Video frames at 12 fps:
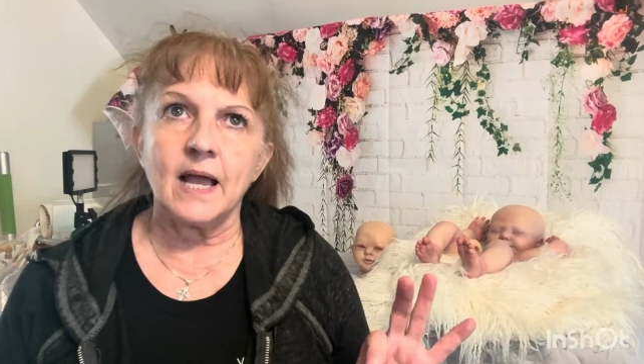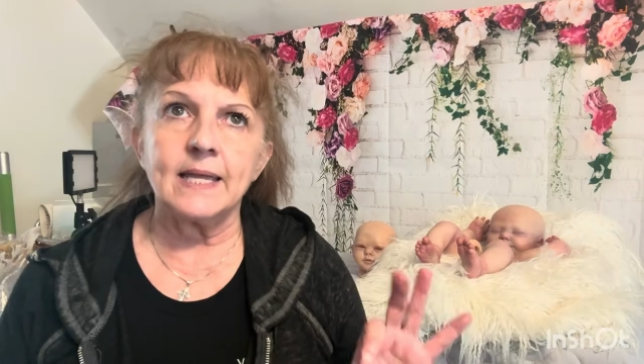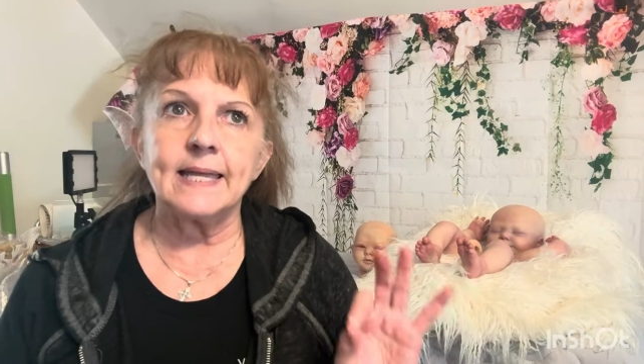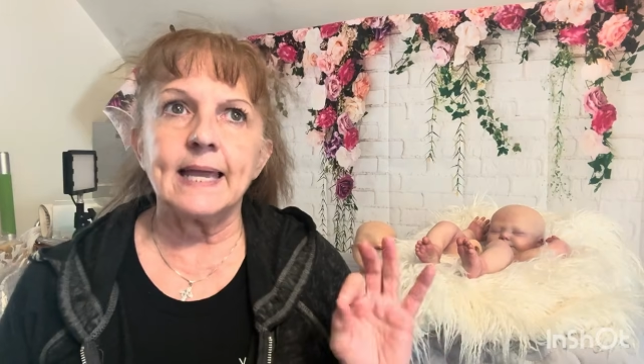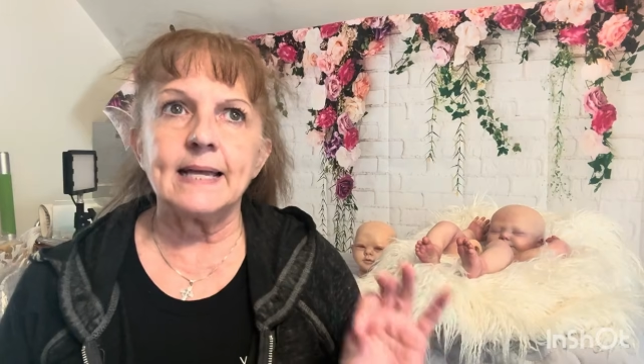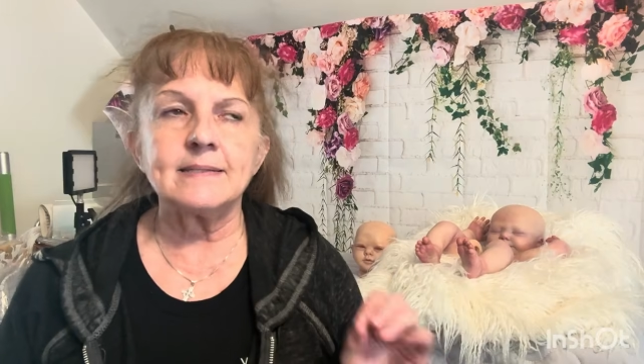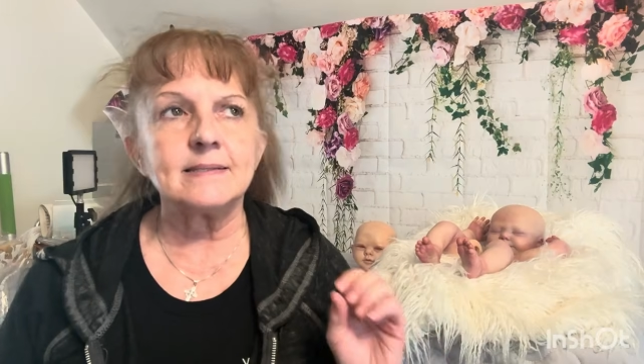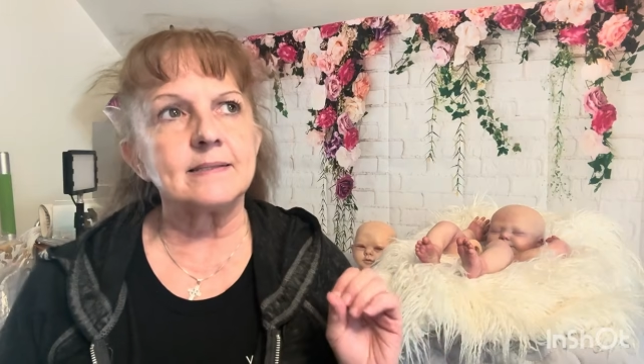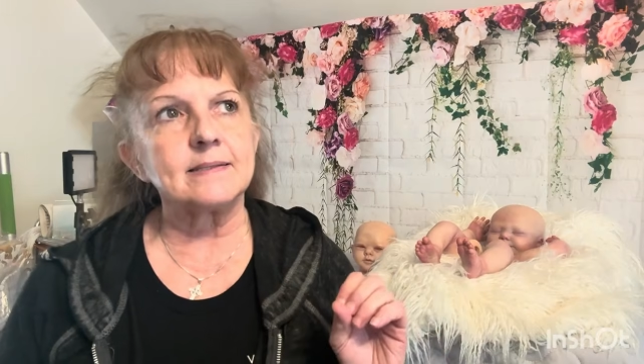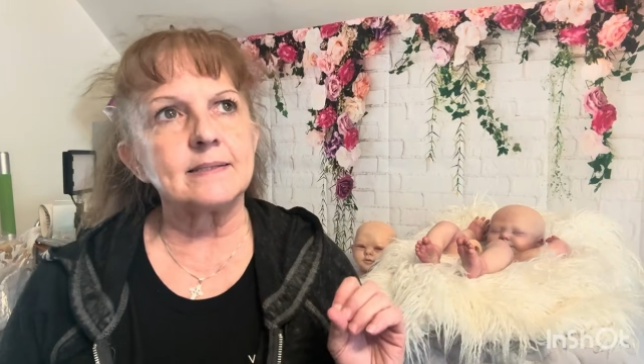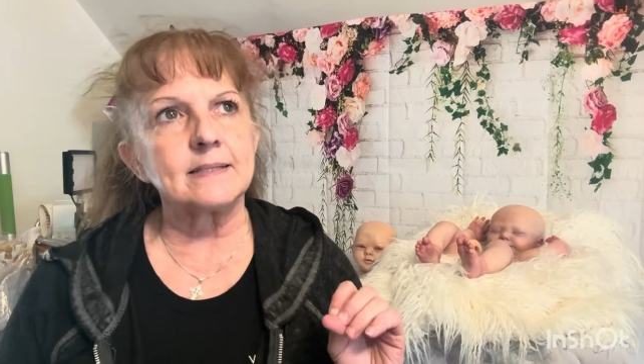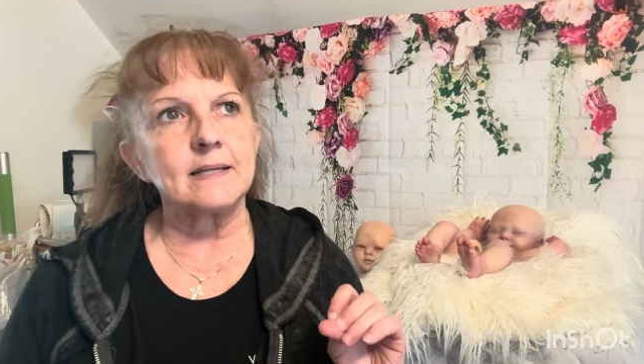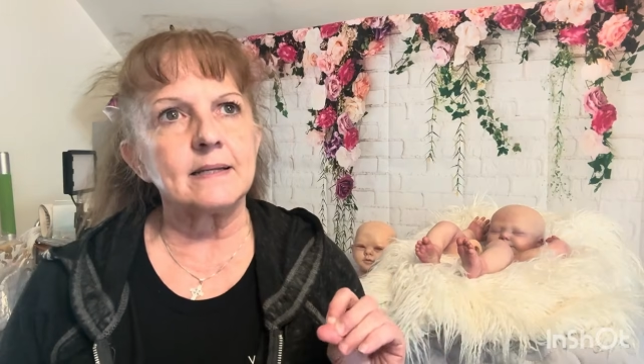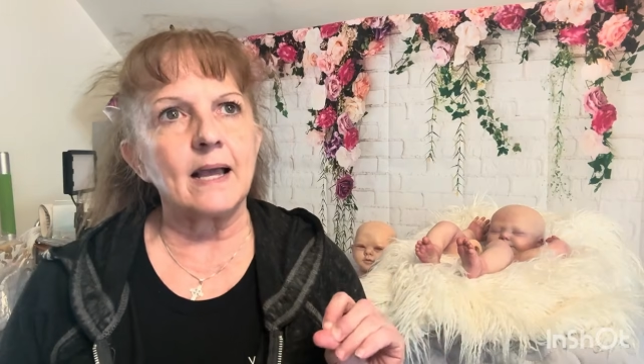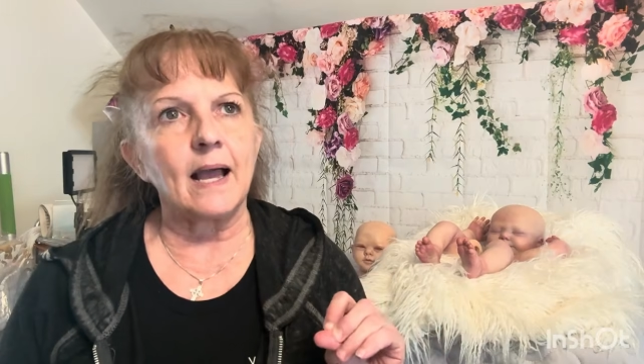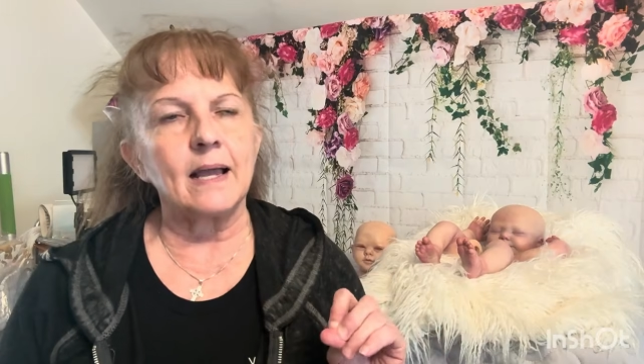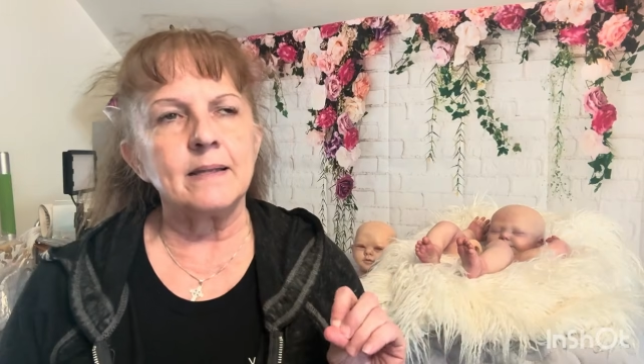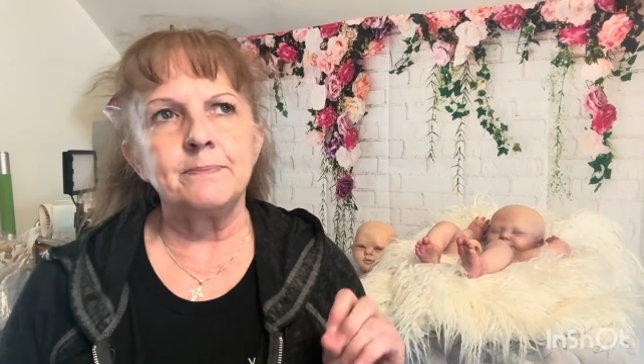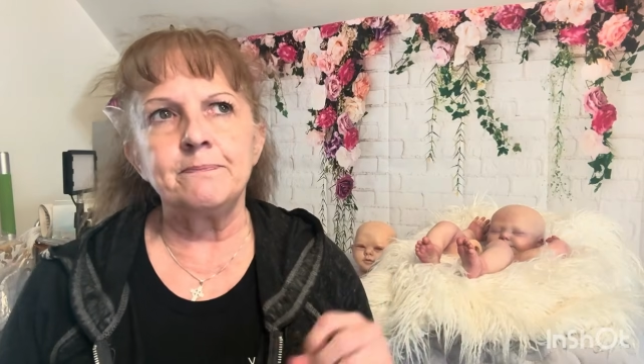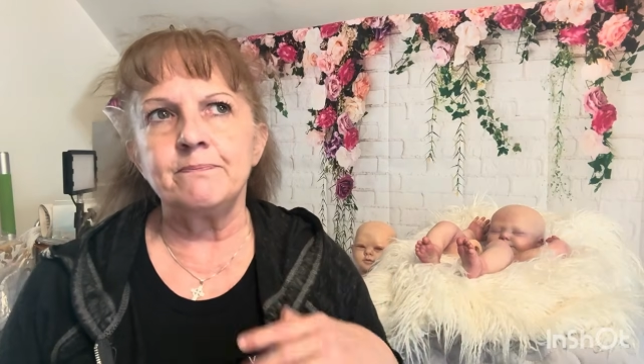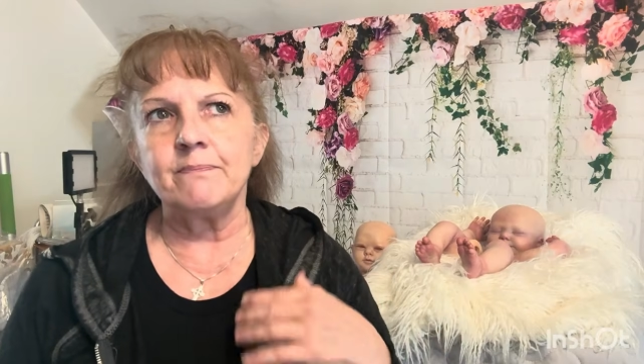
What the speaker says: I guess I